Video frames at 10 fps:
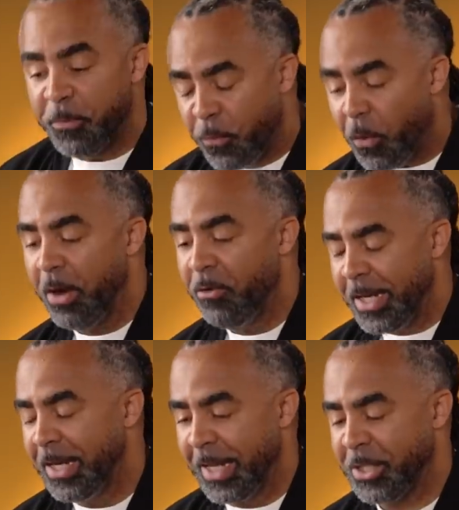before I
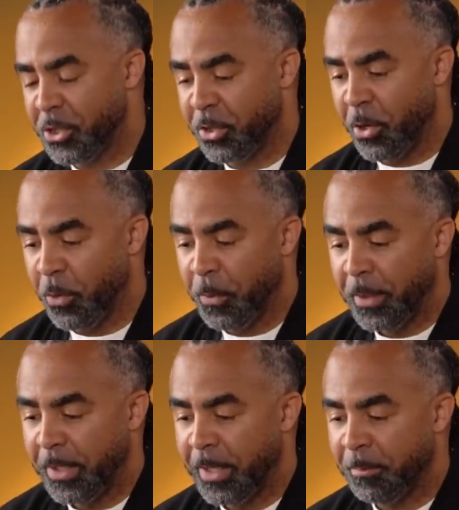really let you
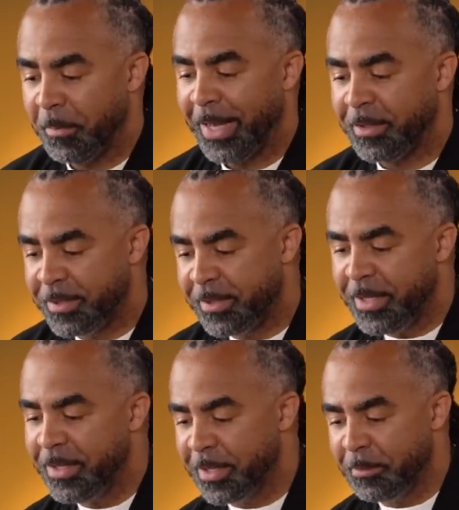go, um, I've seen